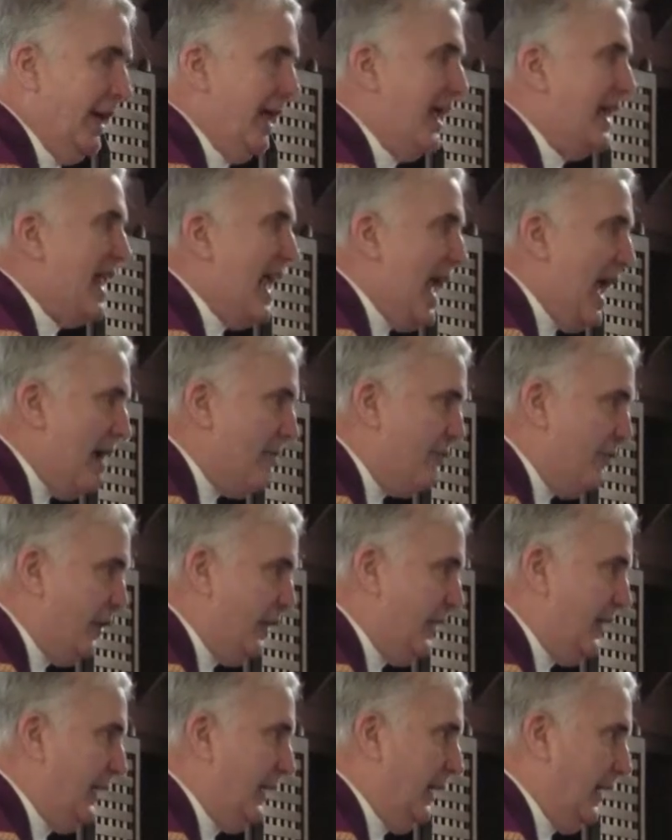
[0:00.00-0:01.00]
And
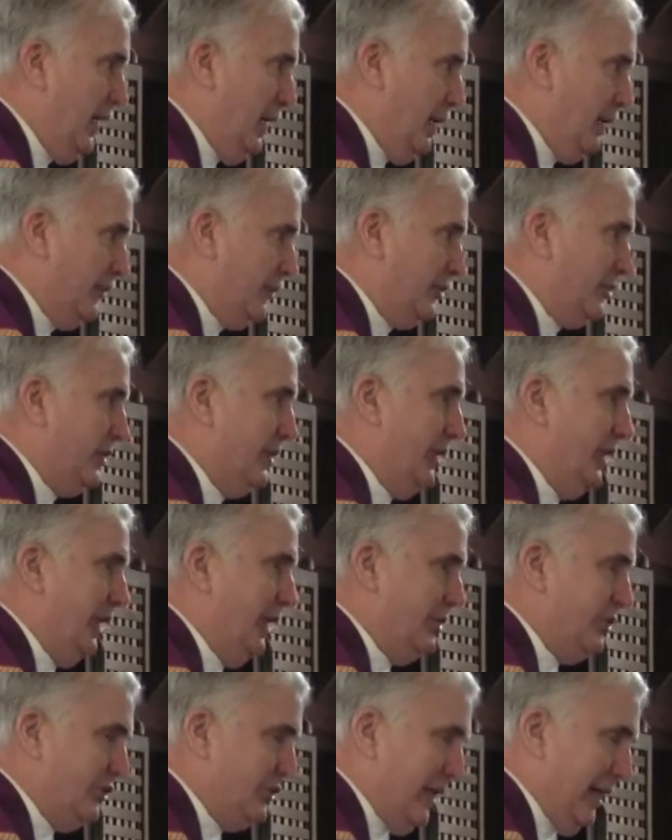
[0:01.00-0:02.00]
everything else
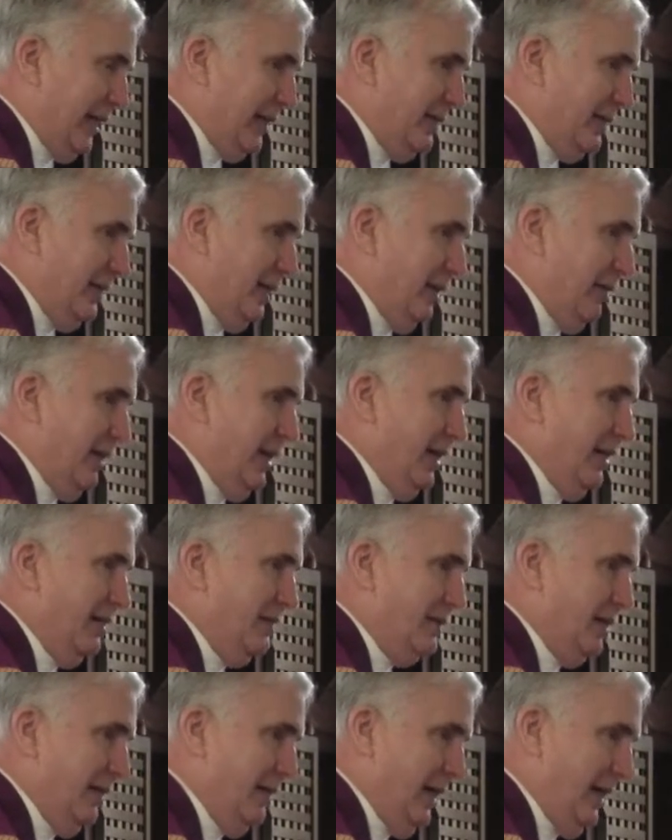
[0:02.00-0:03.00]
is secondary
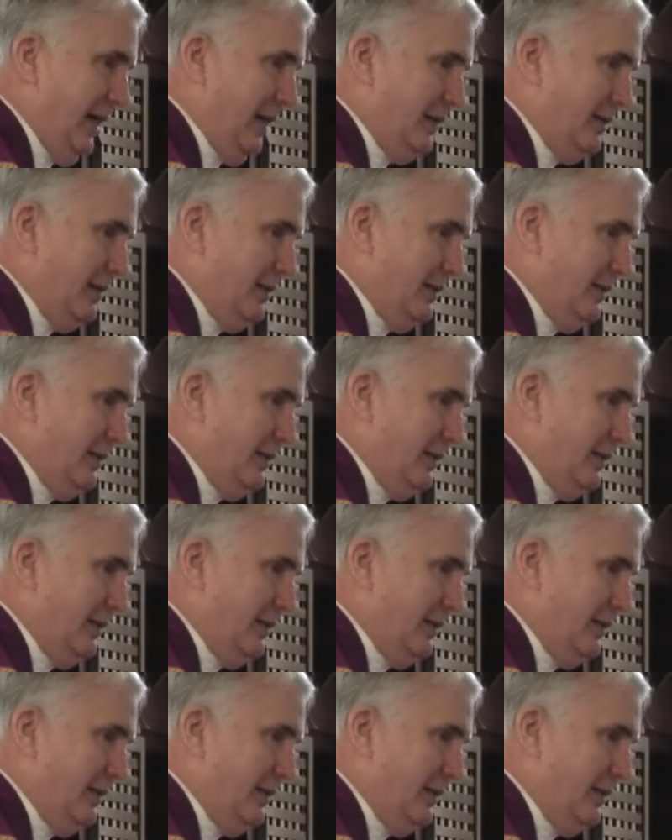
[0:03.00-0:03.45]
to that.